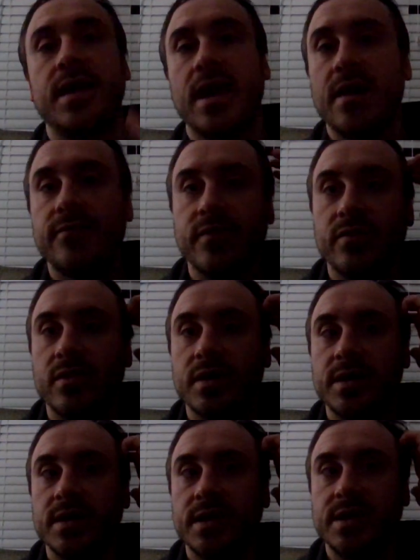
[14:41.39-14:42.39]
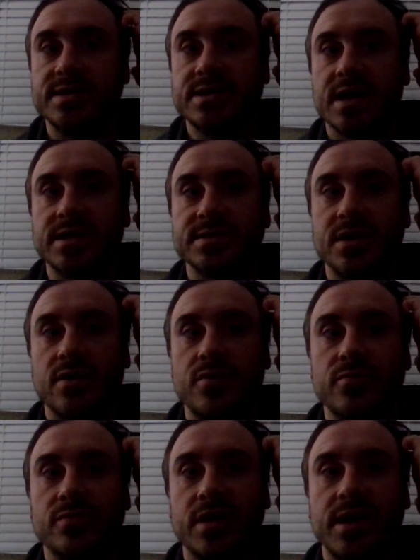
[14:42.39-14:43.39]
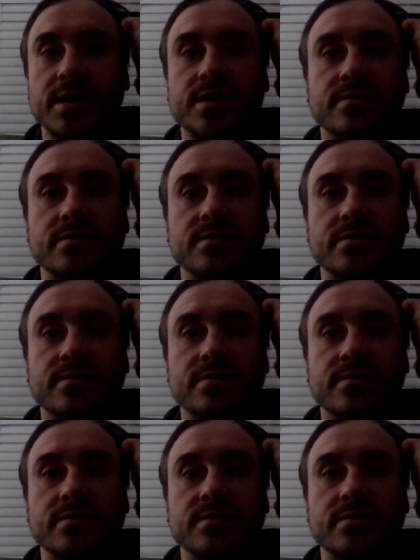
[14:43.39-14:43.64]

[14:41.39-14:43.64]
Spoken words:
have he's got his own